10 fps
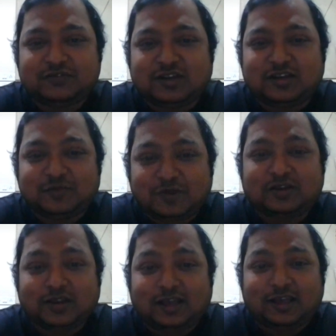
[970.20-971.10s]
definitely.
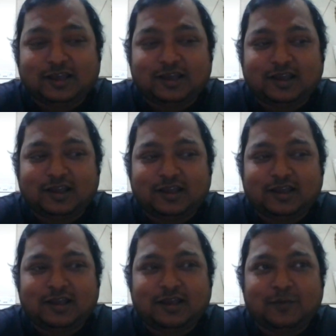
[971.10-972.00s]
But
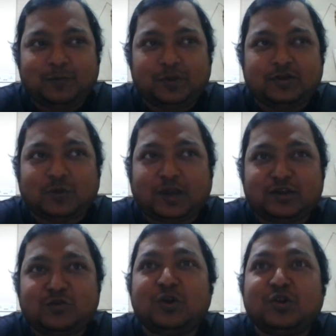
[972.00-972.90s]
I
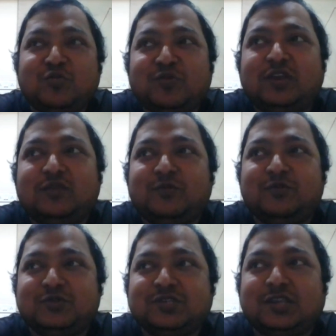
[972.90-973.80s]
know what you
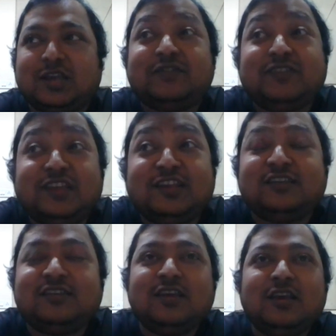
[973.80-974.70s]
mean to say. I've seen
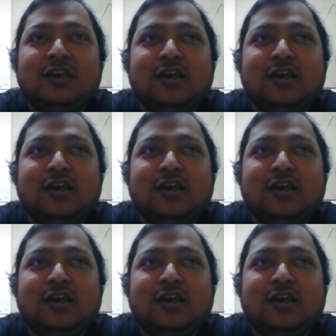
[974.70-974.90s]
his